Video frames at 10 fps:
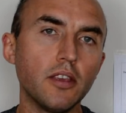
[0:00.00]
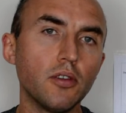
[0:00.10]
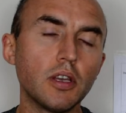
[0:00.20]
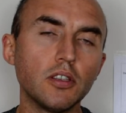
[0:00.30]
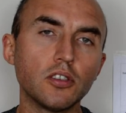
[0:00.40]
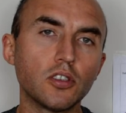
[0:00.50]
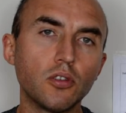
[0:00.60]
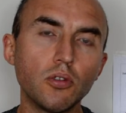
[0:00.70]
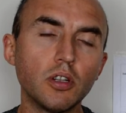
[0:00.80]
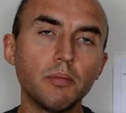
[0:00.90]
You can just
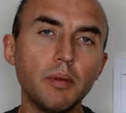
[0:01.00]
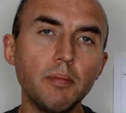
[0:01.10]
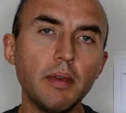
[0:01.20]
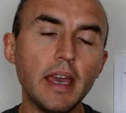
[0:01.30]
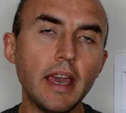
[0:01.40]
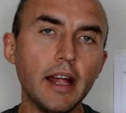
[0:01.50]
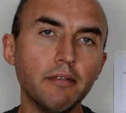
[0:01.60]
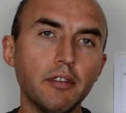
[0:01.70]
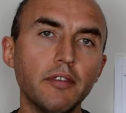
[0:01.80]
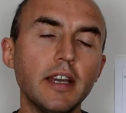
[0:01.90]
Google BPA
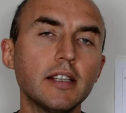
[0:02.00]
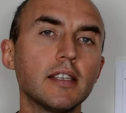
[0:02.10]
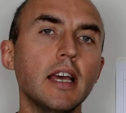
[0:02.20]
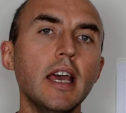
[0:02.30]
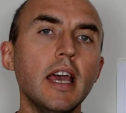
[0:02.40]
health effects